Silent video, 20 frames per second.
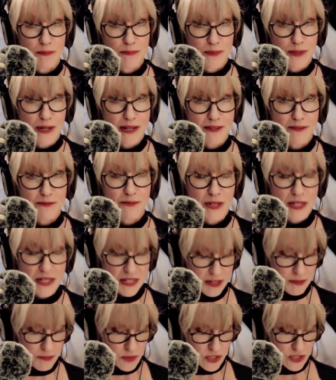bright when it
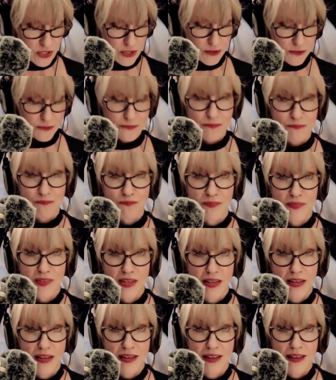comes to
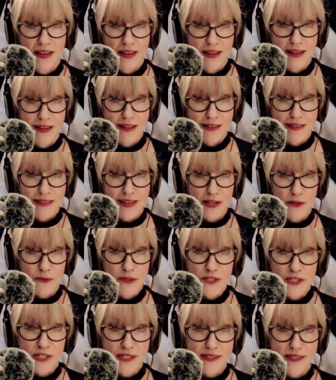
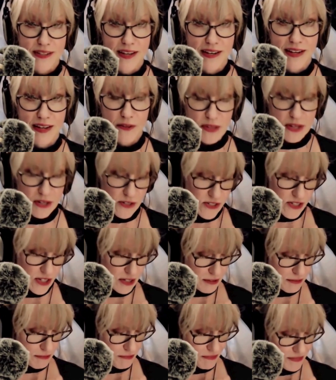languages and how they are
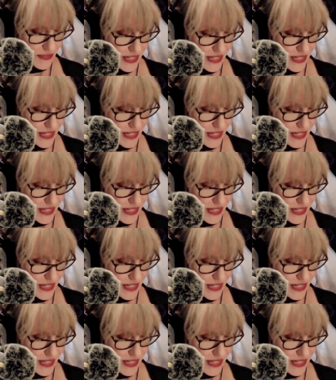sung.